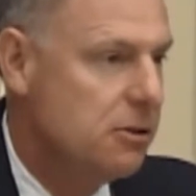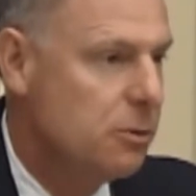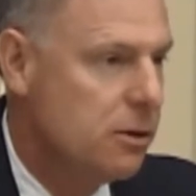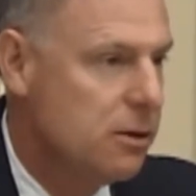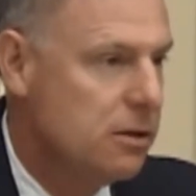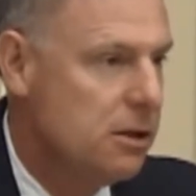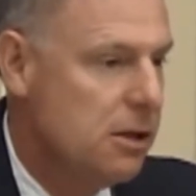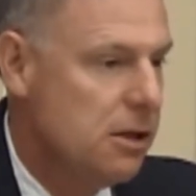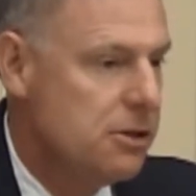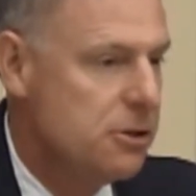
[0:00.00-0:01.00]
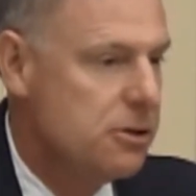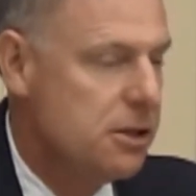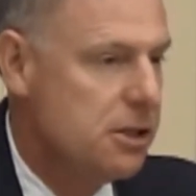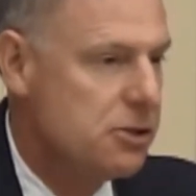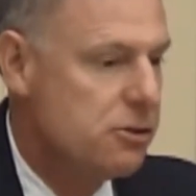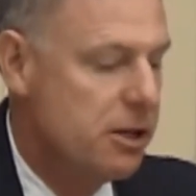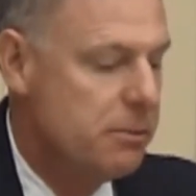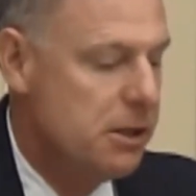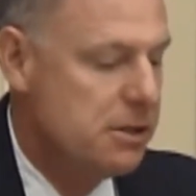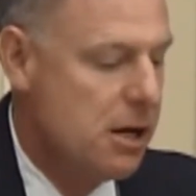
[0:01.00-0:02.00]
in the world. So it does strike
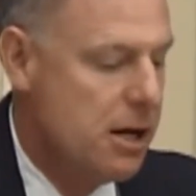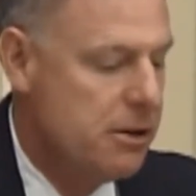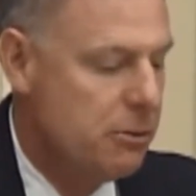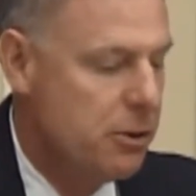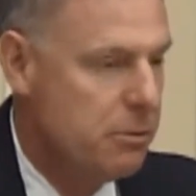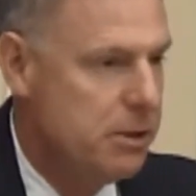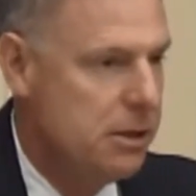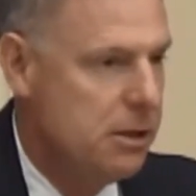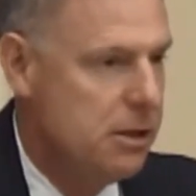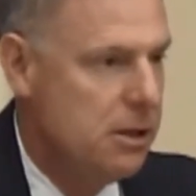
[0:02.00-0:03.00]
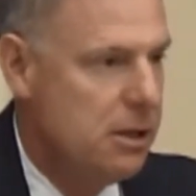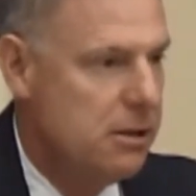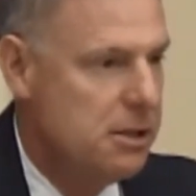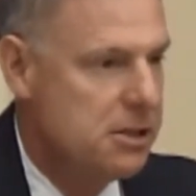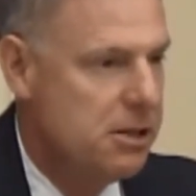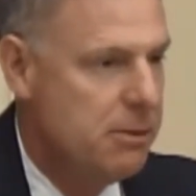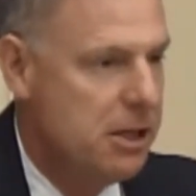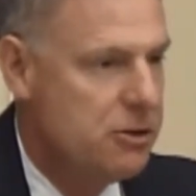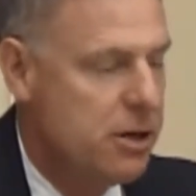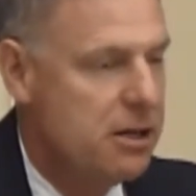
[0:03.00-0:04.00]
me as odd that we would be in this
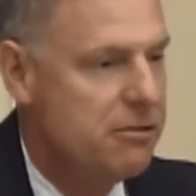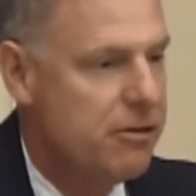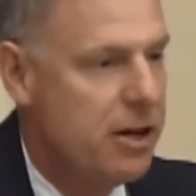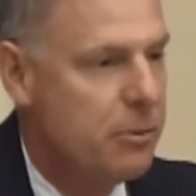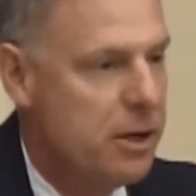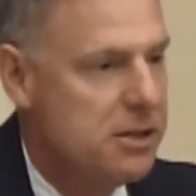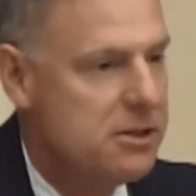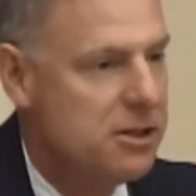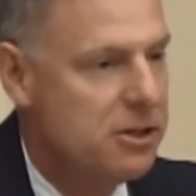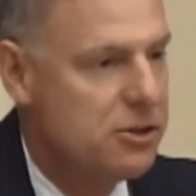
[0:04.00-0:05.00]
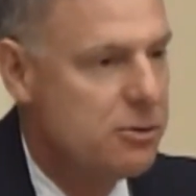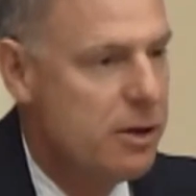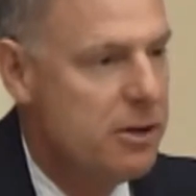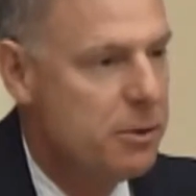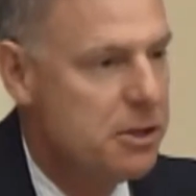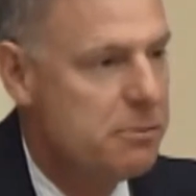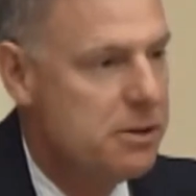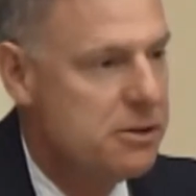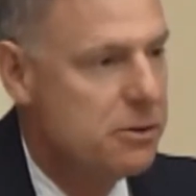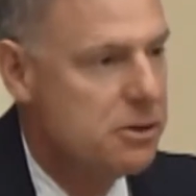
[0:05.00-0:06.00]
committee trying to find ways to constrain what has
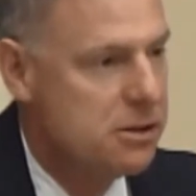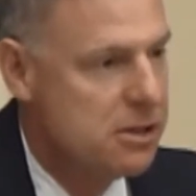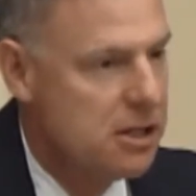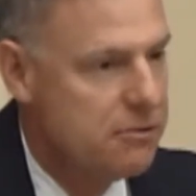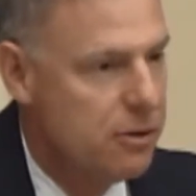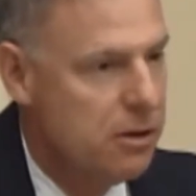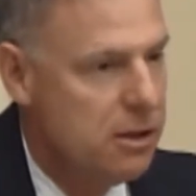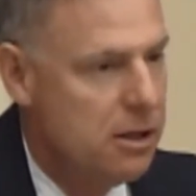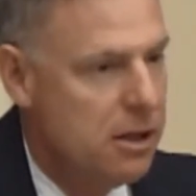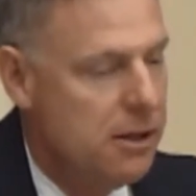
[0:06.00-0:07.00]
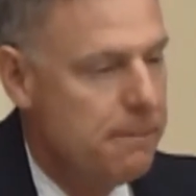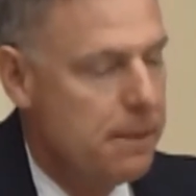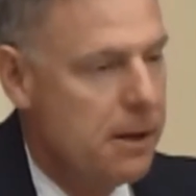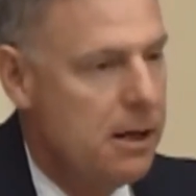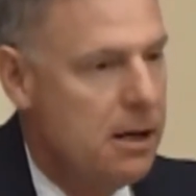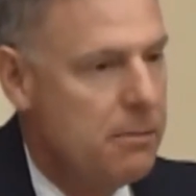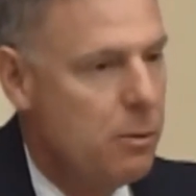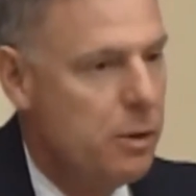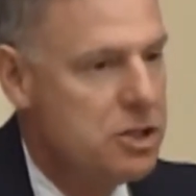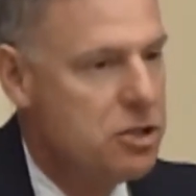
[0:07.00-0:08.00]
been so successful. Uh,
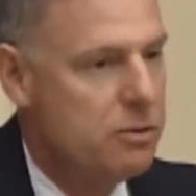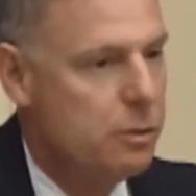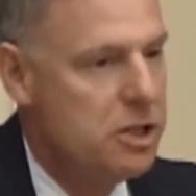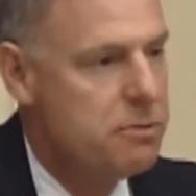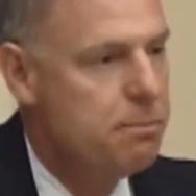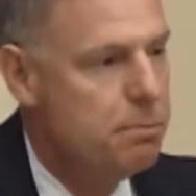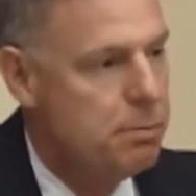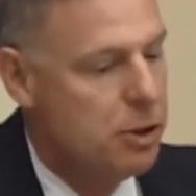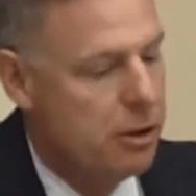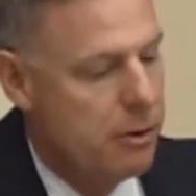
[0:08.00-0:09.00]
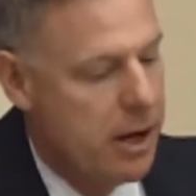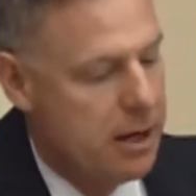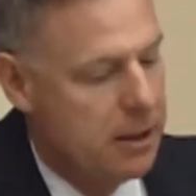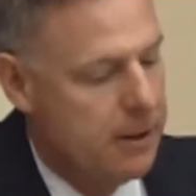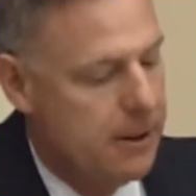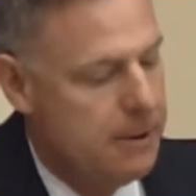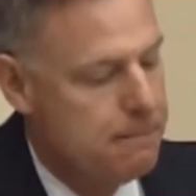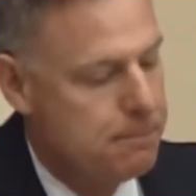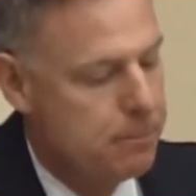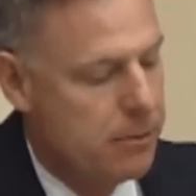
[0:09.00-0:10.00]
which, which bureaucratic
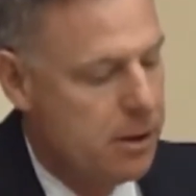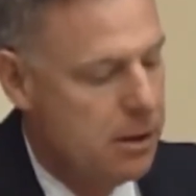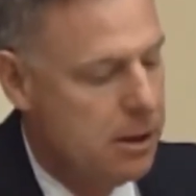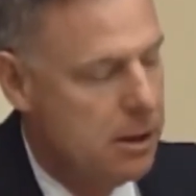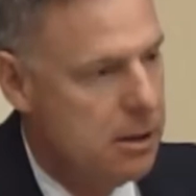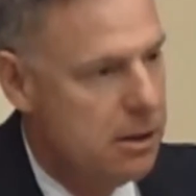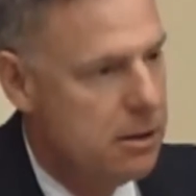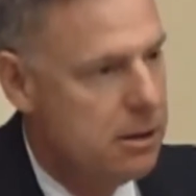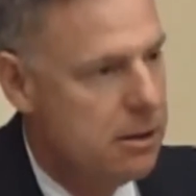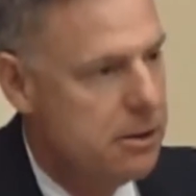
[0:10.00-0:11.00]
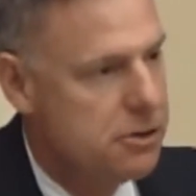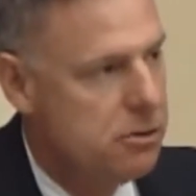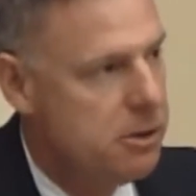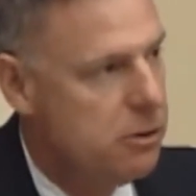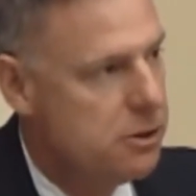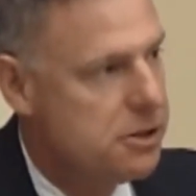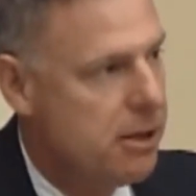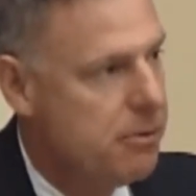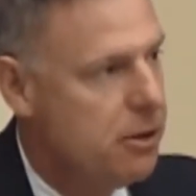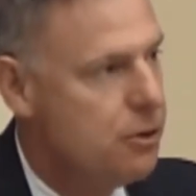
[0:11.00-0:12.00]
um, uh, assuming you
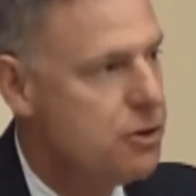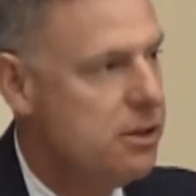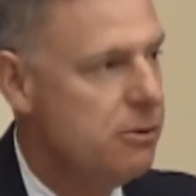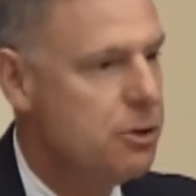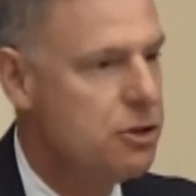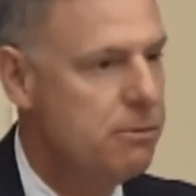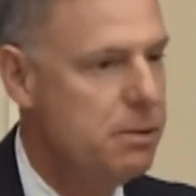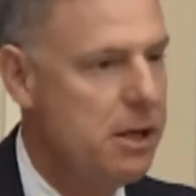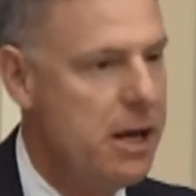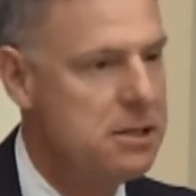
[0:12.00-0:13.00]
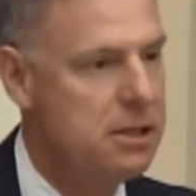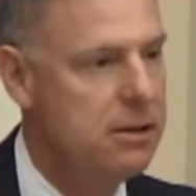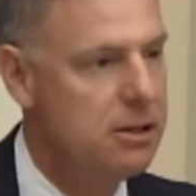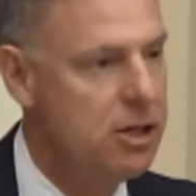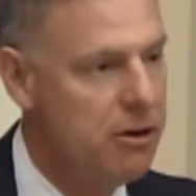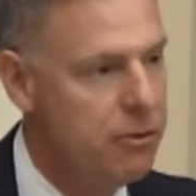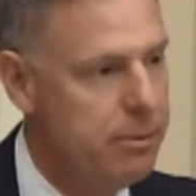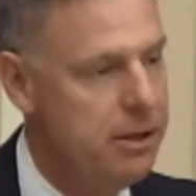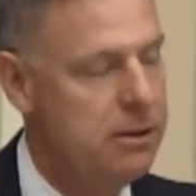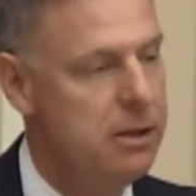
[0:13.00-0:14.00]
accept the notion that we should be asking the
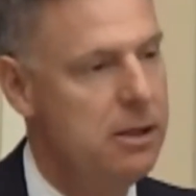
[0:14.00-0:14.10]
government